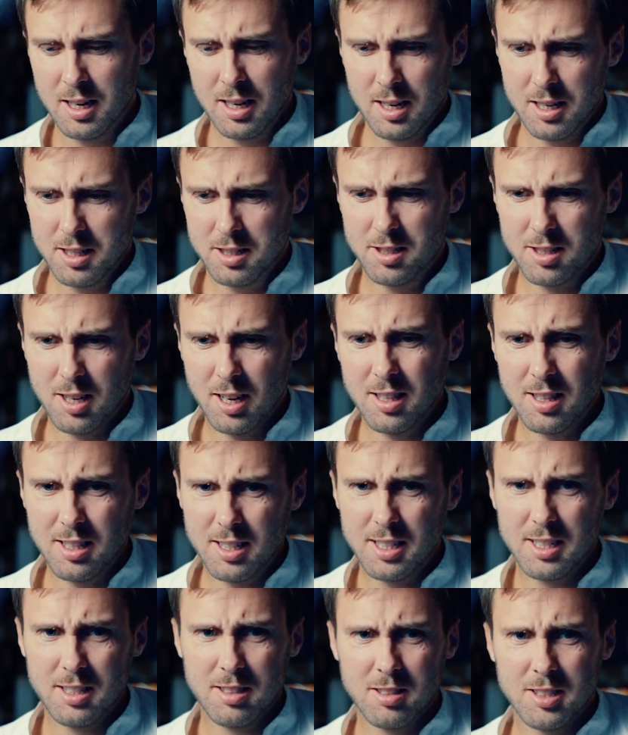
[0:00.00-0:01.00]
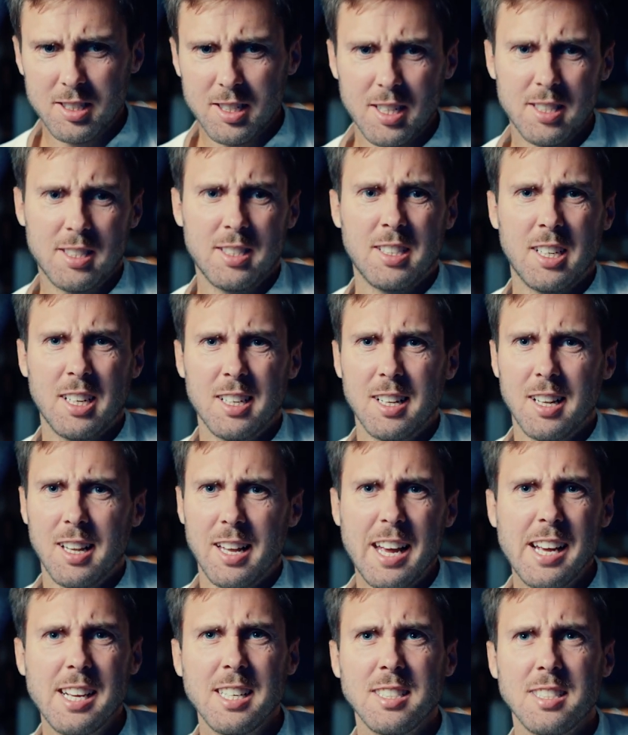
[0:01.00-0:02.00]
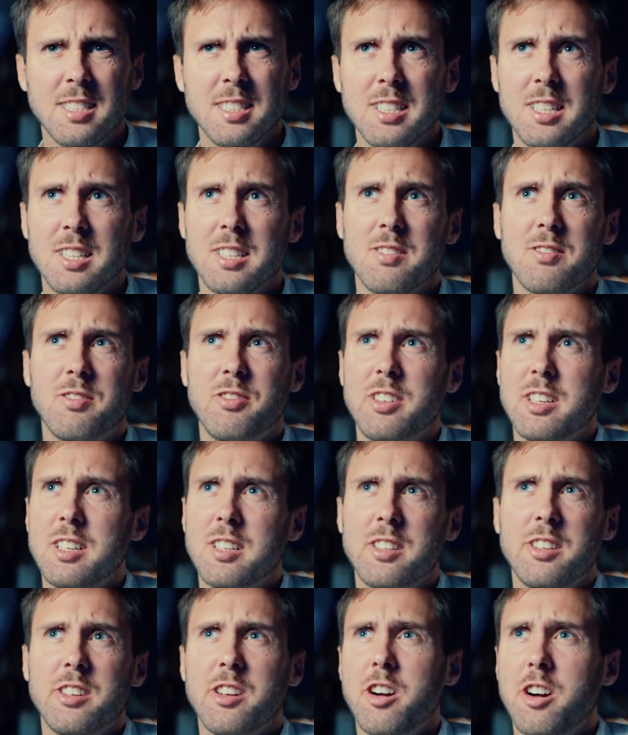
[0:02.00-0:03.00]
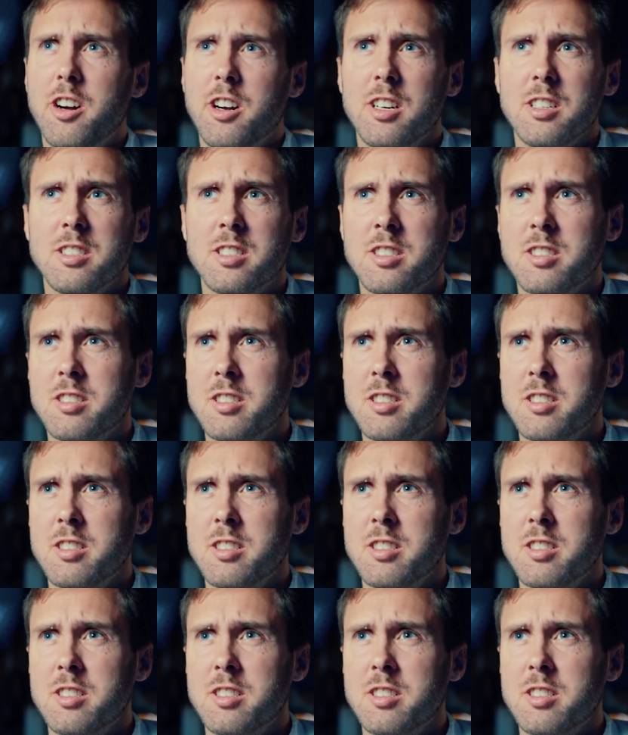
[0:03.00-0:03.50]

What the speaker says: suddenly you just get lazy and feel the urge